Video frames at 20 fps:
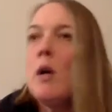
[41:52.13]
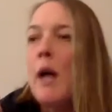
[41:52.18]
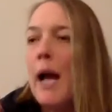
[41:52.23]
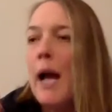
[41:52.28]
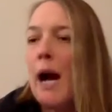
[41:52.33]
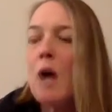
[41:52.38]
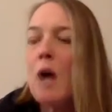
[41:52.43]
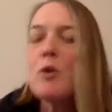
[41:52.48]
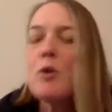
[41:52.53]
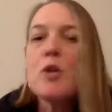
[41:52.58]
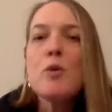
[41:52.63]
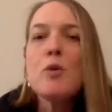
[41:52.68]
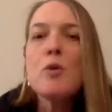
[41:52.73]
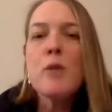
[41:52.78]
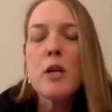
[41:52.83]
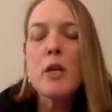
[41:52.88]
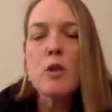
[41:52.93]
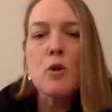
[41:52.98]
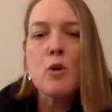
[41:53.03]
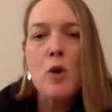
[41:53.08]
How do you
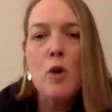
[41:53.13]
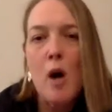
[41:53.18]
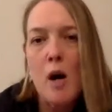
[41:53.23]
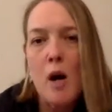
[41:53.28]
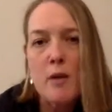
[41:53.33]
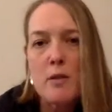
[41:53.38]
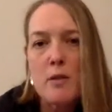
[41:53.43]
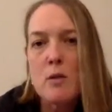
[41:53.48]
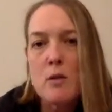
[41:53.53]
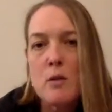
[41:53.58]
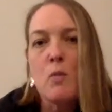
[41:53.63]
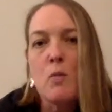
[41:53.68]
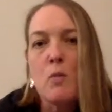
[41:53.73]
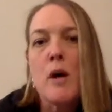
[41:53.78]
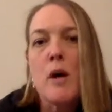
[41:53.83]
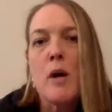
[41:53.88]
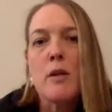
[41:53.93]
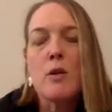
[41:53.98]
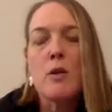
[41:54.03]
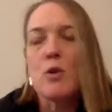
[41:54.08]
get across
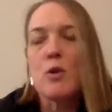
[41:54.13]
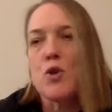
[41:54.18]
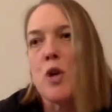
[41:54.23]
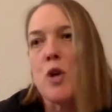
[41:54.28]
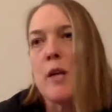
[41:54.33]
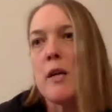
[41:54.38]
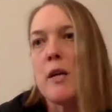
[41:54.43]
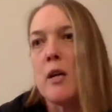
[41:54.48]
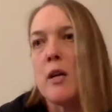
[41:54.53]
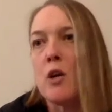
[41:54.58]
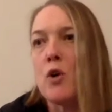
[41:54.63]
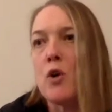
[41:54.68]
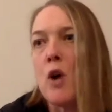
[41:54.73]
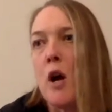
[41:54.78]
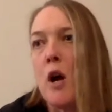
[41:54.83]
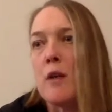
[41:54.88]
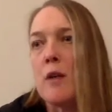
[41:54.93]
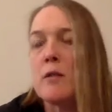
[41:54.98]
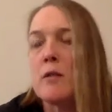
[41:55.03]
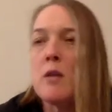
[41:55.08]
what you're trying to get
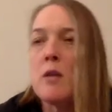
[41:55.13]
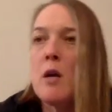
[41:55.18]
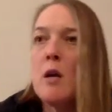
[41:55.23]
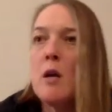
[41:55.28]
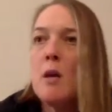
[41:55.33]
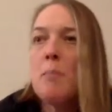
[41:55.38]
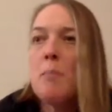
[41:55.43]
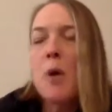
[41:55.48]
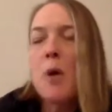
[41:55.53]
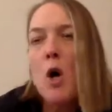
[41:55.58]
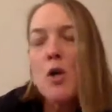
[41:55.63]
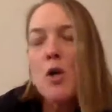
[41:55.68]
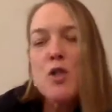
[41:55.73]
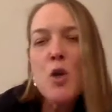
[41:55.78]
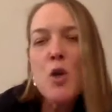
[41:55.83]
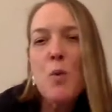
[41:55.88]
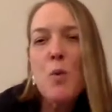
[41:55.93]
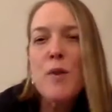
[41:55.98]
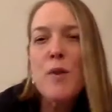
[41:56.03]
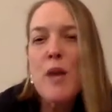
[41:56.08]
across? But
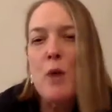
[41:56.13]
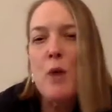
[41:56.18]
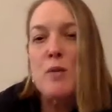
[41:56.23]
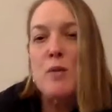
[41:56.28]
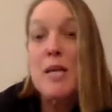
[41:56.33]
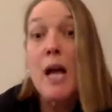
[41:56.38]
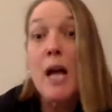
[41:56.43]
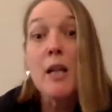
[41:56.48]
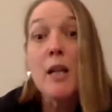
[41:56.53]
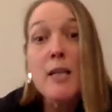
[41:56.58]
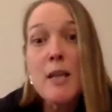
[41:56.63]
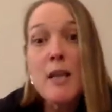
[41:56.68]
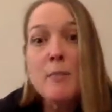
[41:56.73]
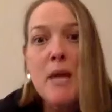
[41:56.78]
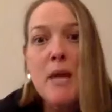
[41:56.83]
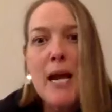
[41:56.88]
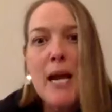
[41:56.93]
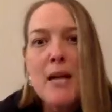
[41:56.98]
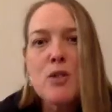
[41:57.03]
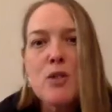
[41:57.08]
also, without telling them
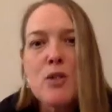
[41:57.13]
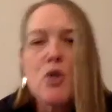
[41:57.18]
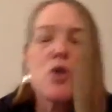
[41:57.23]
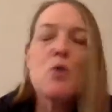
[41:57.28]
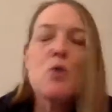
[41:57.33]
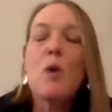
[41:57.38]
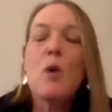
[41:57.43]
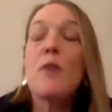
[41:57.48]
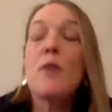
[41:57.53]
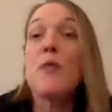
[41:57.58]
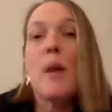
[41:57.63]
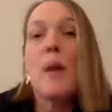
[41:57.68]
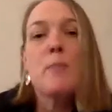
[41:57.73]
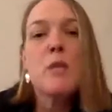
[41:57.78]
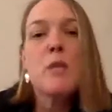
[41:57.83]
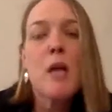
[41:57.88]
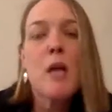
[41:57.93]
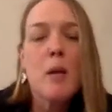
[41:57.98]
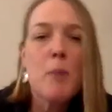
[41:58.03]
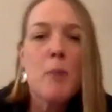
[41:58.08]
the answer, you want them
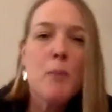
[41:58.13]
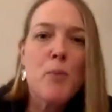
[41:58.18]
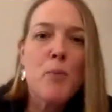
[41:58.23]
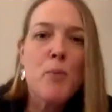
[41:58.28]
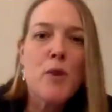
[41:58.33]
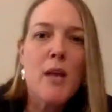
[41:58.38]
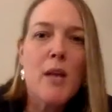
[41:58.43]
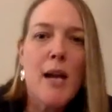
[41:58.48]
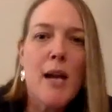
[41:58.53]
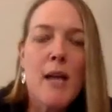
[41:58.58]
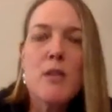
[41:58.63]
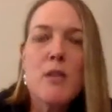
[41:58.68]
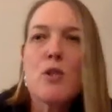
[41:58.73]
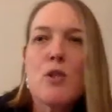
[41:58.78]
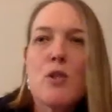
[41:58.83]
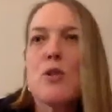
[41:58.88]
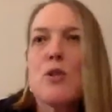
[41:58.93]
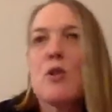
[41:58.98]
to come up with the answer.